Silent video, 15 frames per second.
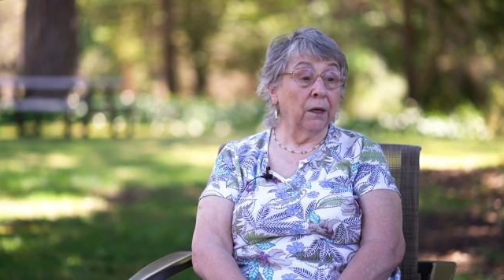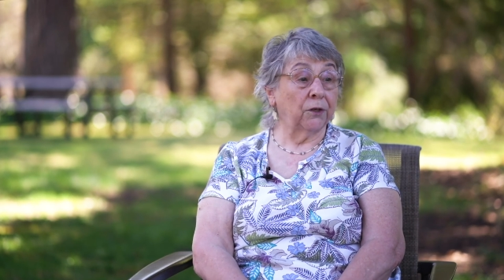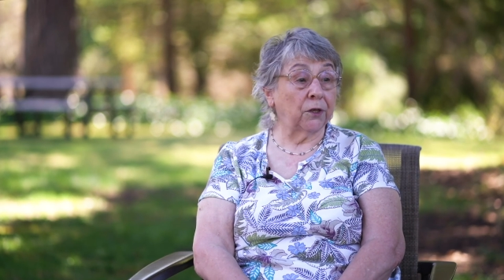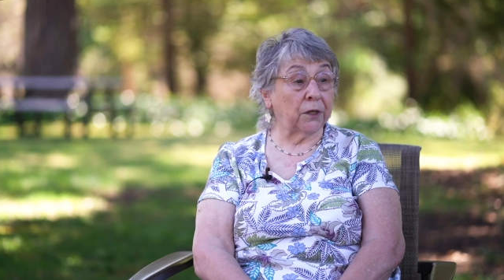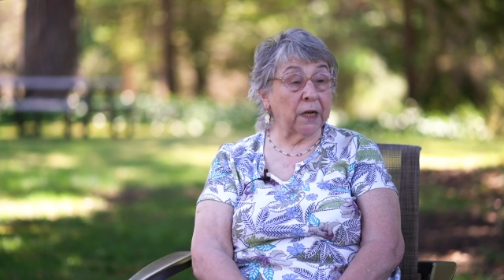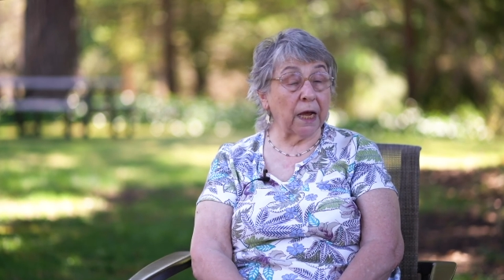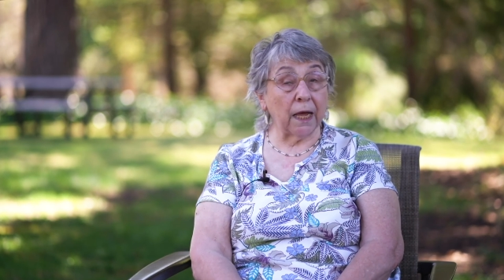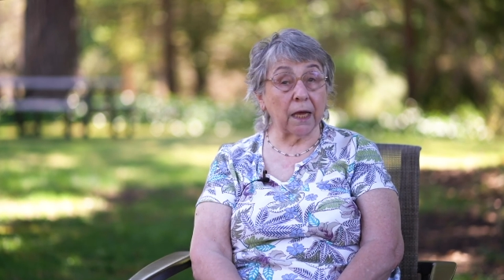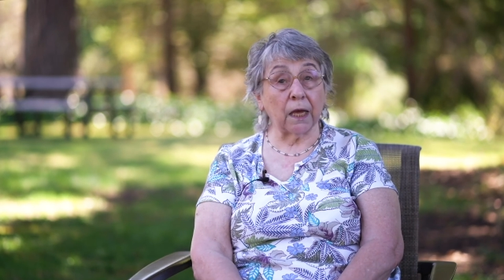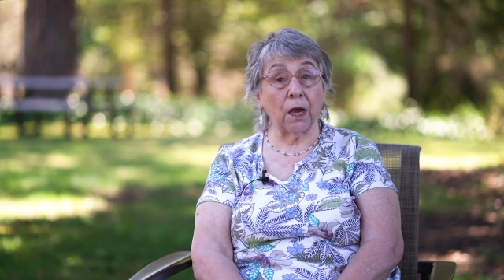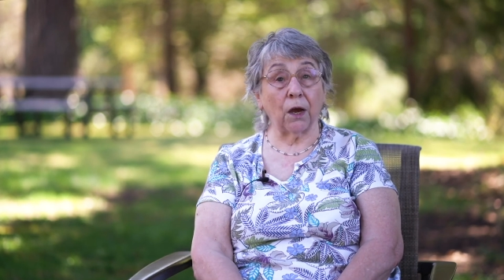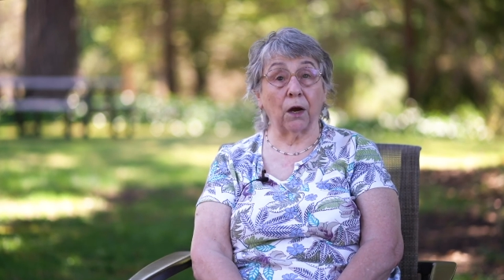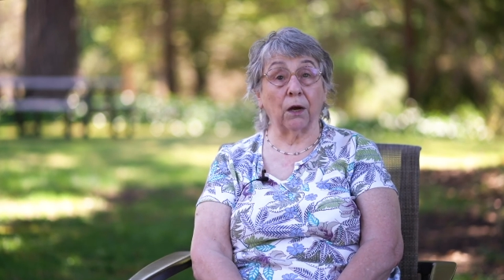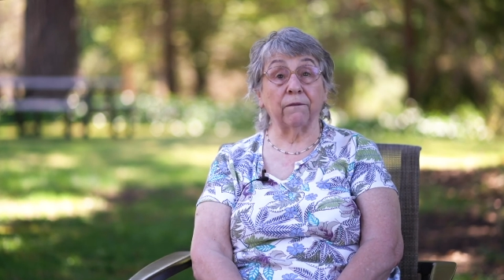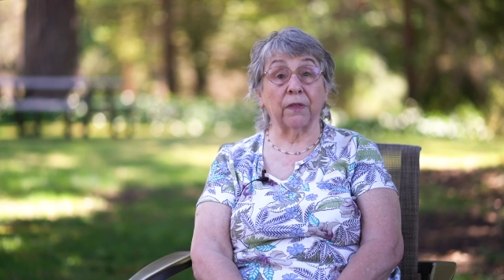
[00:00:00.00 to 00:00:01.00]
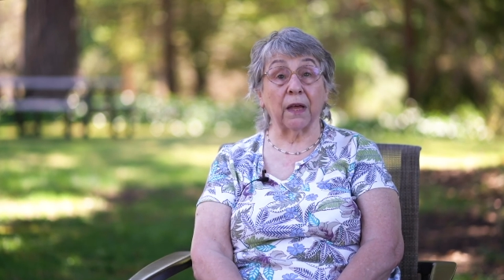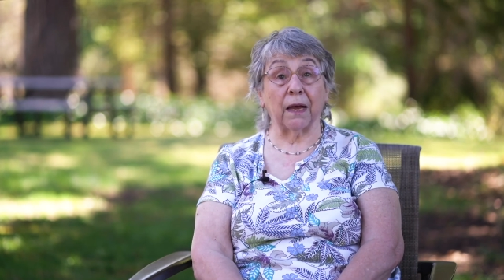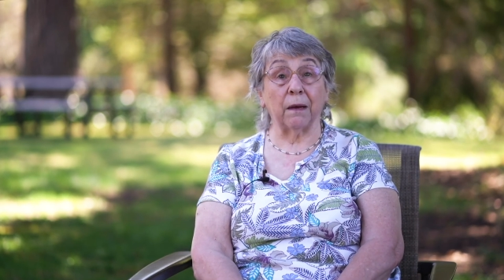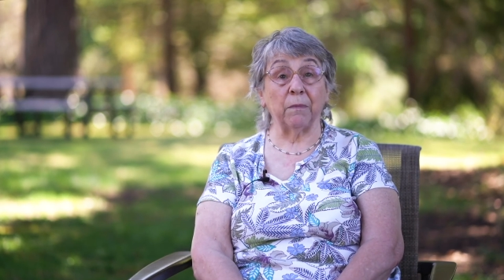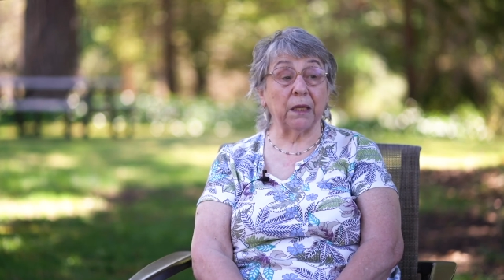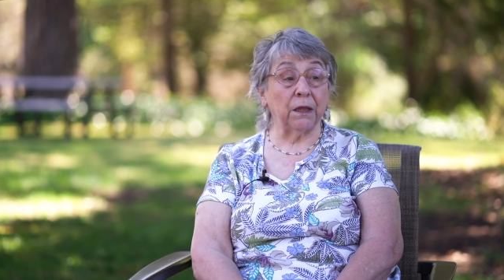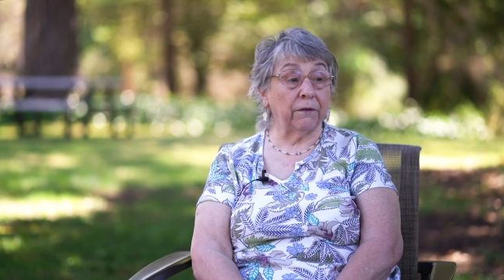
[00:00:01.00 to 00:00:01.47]
to take care of
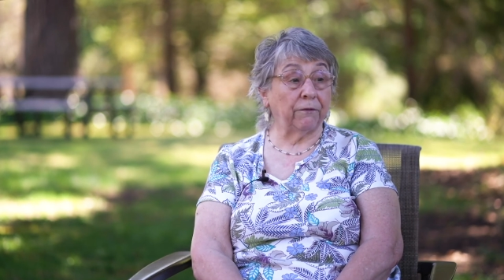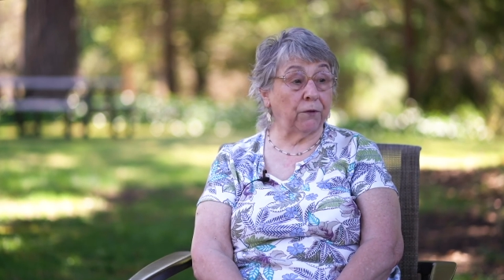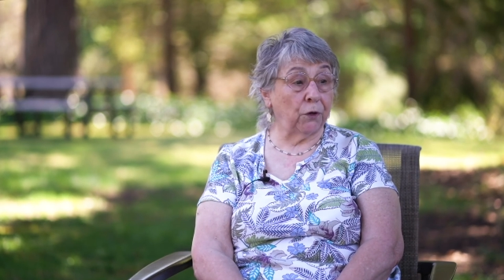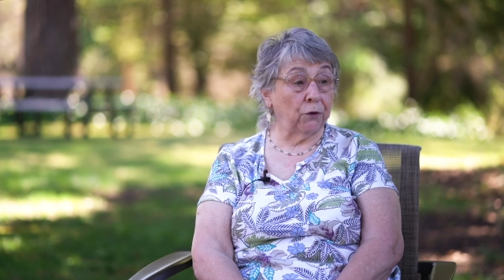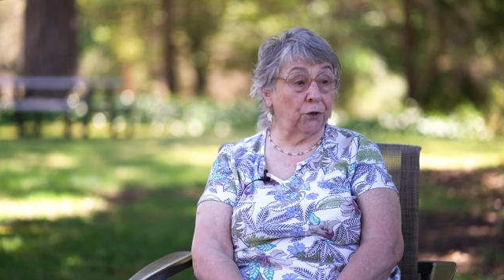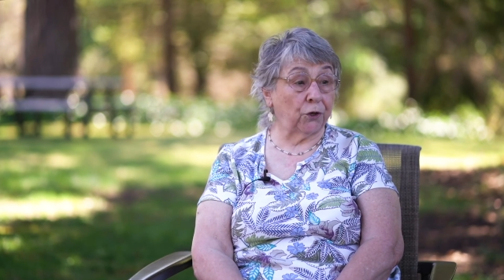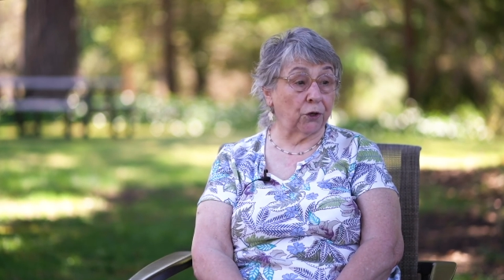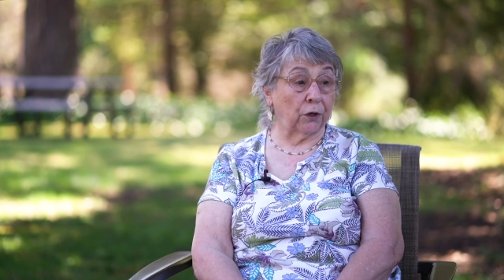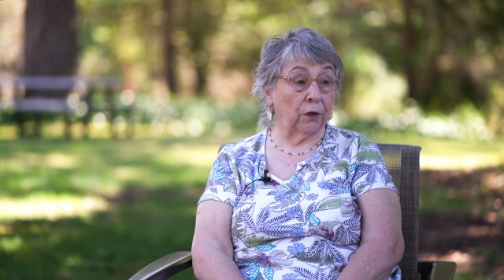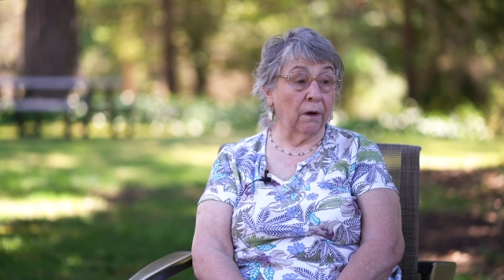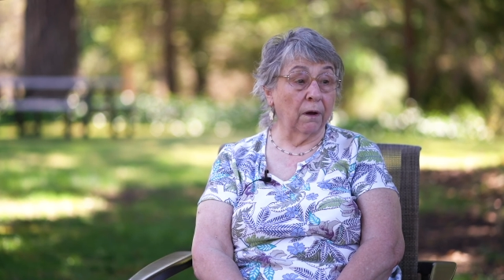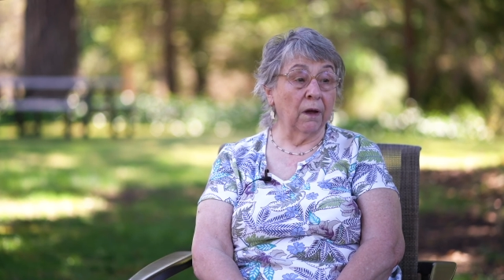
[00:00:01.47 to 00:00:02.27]
them in the future.